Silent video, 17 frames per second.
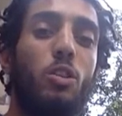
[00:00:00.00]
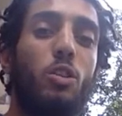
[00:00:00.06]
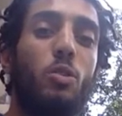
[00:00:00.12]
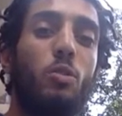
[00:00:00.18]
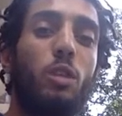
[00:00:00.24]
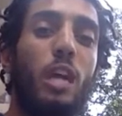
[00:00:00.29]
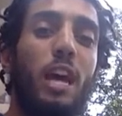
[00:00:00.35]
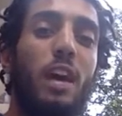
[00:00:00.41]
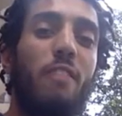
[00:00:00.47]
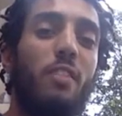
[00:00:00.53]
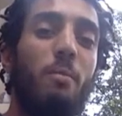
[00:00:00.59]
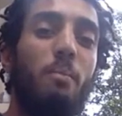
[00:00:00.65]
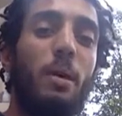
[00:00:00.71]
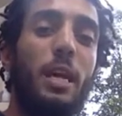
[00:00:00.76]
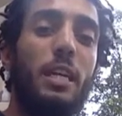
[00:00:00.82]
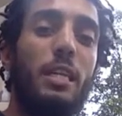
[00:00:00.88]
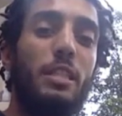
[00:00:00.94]
you would have to
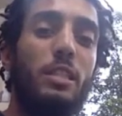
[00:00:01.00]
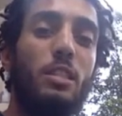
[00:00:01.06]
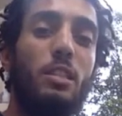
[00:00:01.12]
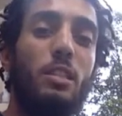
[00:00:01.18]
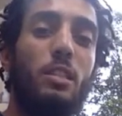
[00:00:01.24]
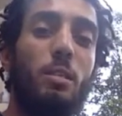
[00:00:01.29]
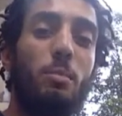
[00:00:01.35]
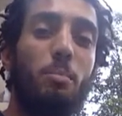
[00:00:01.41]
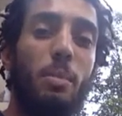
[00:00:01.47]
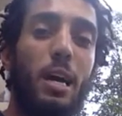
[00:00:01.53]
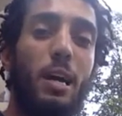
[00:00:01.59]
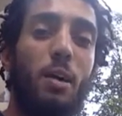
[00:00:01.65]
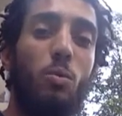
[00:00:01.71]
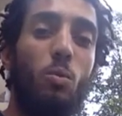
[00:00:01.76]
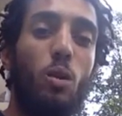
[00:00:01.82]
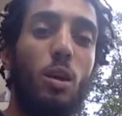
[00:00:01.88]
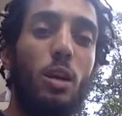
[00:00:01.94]
minus by
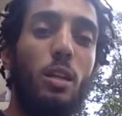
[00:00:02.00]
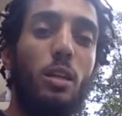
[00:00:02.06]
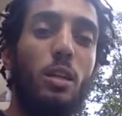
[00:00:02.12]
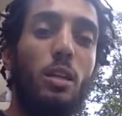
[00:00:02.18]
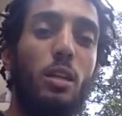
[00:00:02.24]
1